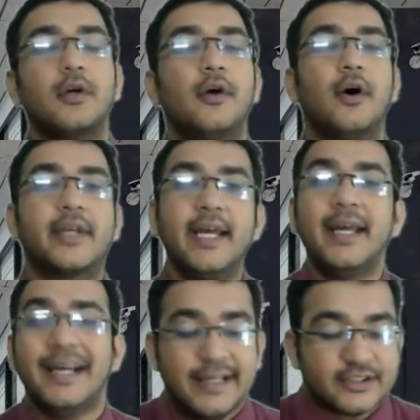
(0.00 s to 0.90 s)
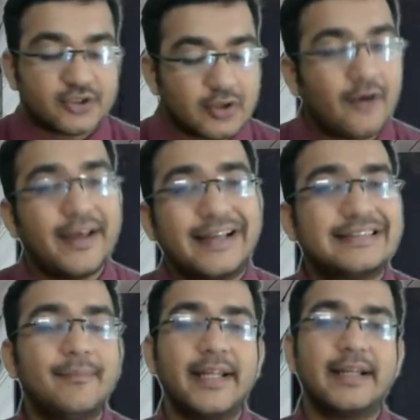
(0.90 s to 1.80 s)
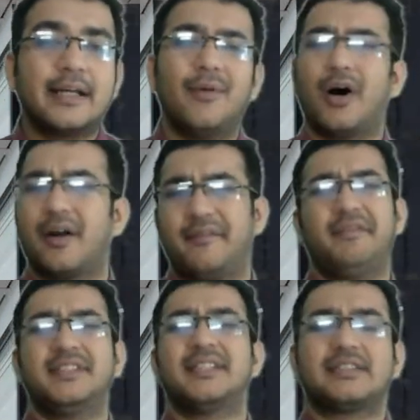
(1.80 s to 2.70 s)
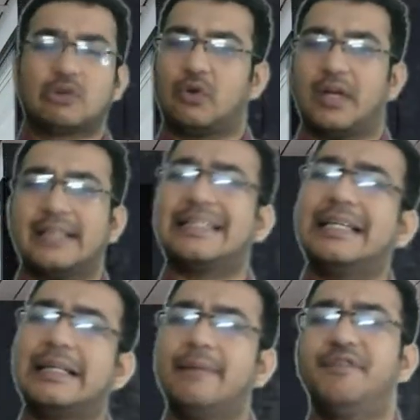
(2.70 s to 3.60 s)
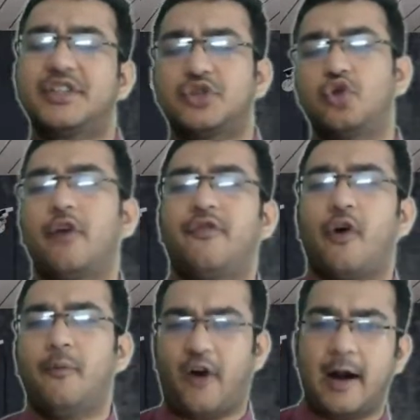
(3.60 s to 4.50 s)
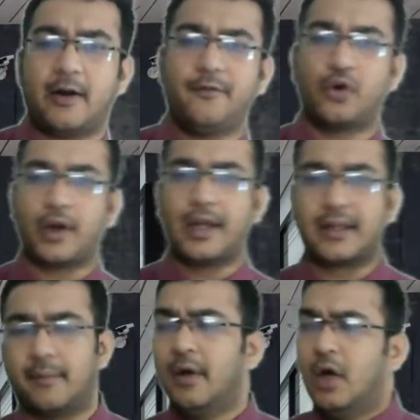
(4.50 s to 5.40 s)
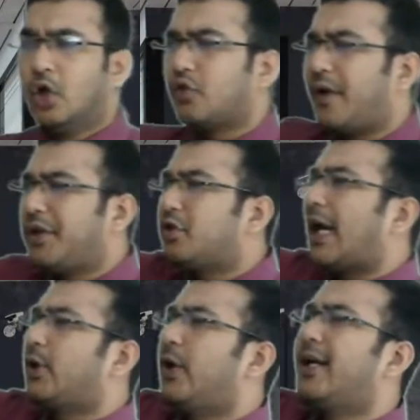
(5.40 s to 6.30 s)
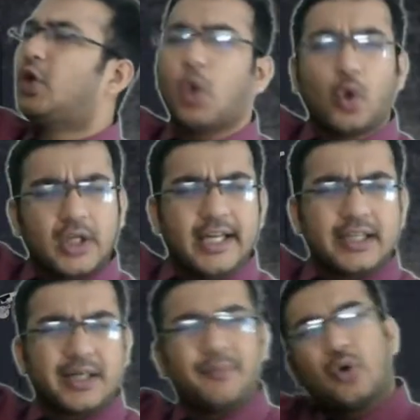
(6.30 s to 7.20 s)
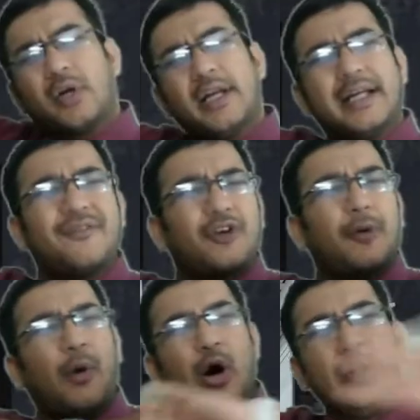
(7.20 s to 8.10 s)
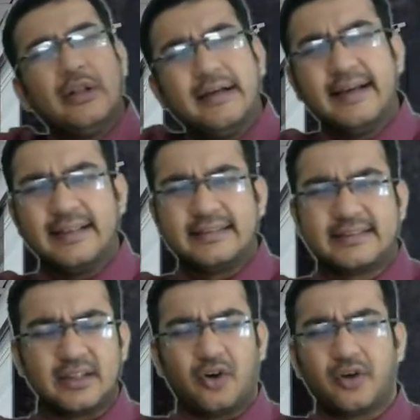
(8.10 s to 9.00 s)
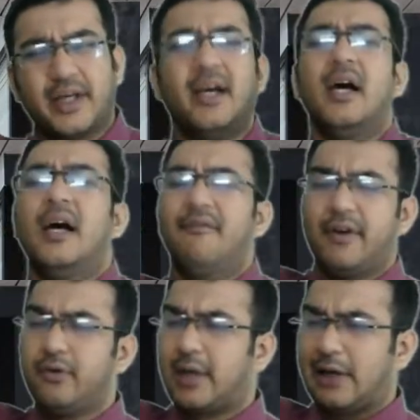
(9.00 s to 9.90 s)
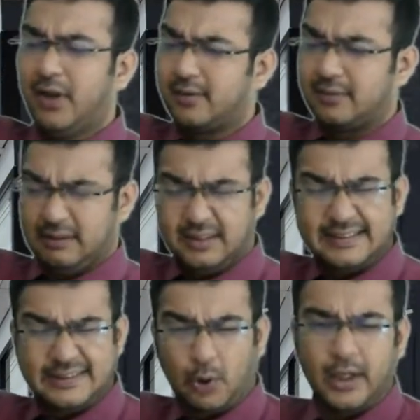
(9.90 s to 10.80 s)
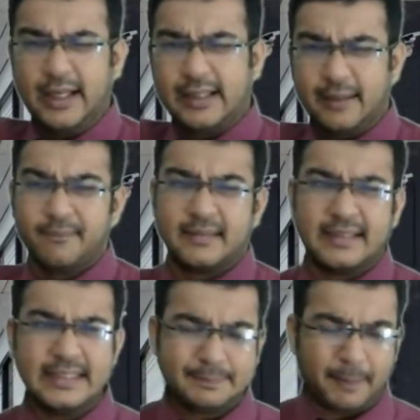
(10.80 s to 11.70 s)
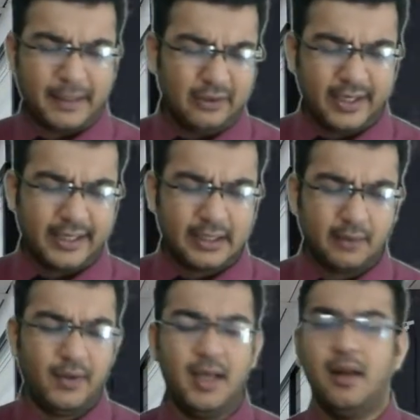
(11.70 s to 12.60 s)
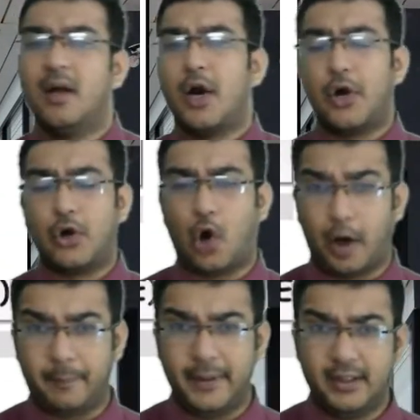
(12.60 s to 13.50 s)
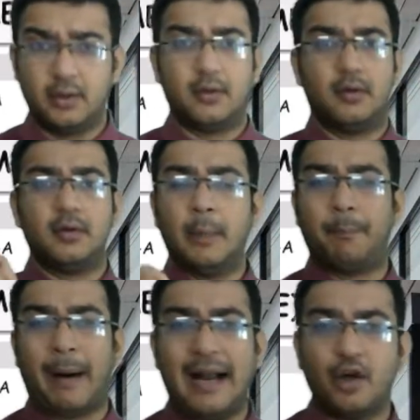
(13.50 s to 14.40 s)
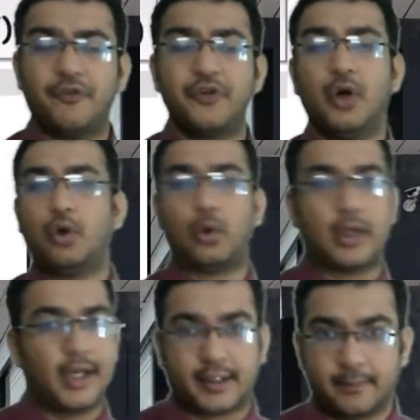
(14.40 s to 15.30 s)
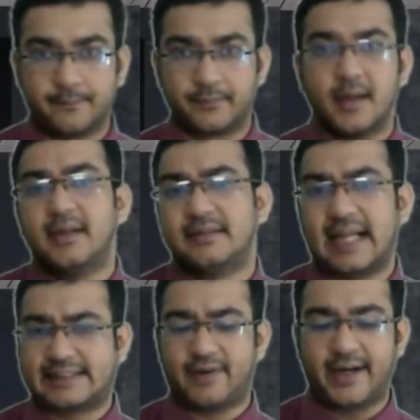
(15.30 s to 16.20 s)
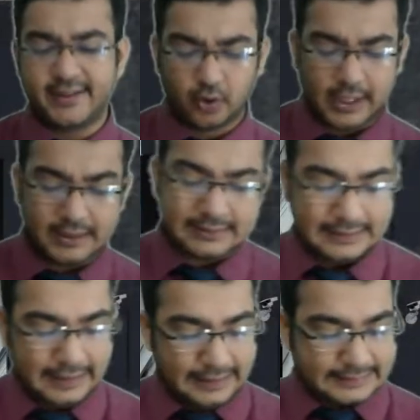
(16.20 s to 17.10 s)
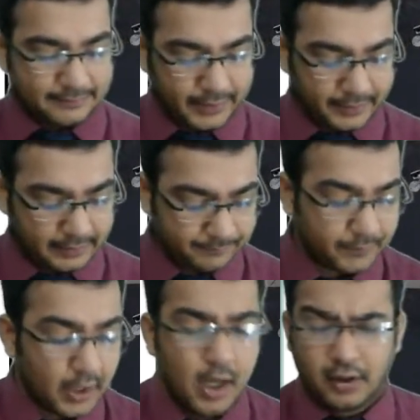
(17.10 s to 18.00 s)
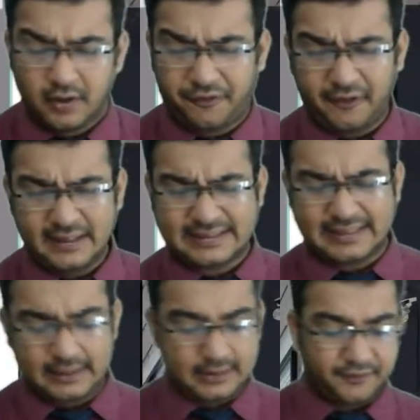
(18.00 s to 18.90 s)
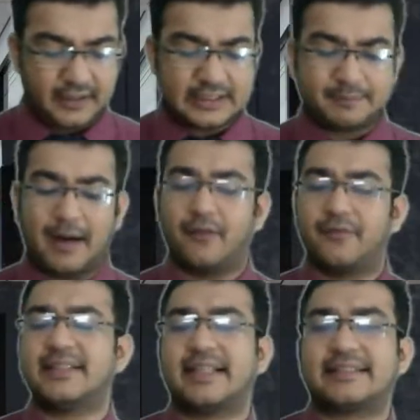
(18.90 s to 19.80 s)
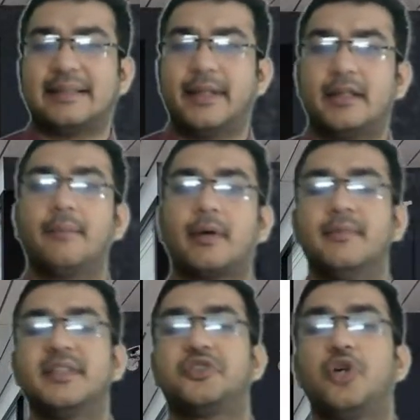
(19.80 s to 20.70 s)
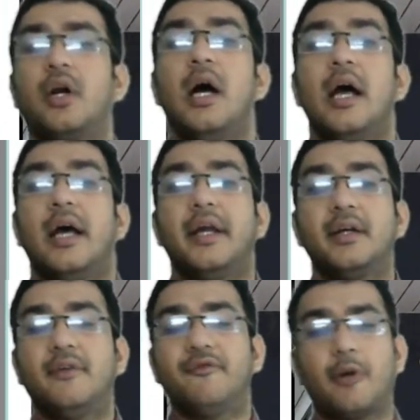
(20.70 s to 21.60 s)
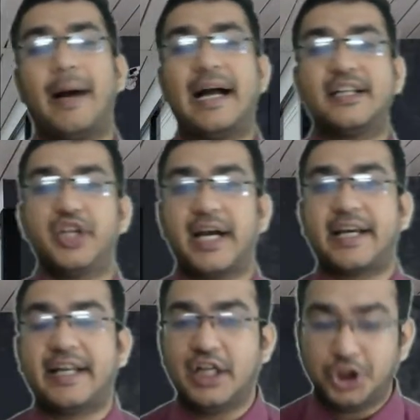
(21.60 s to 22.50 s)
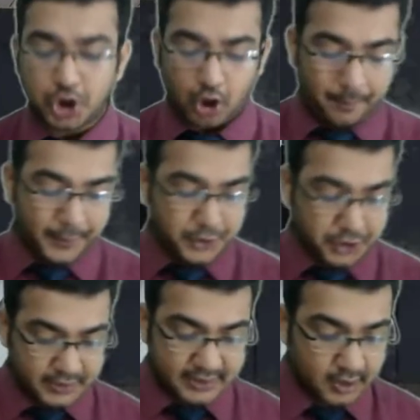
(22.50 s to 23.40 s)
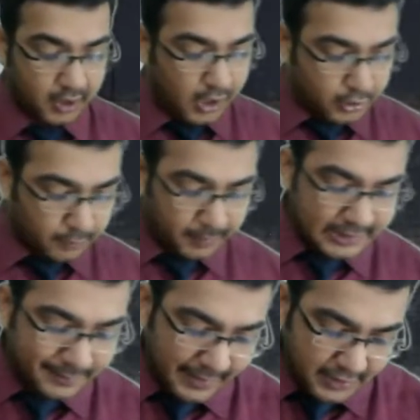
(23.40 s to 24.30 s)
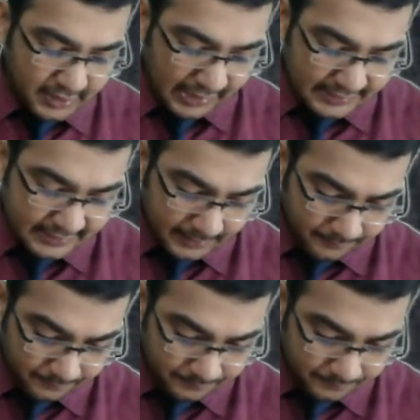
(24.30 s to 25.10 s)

Okay, so now exempt income, or which is also known as income which do not form part of total income. So when you calculate the total income from all the heads, okay, when you calculate this total income, this particular income will not be the part of your total income. That's why it is known as exempt income. The first part of this exempt income comes is your income from agriculture operations. So please pay attention, guys, here.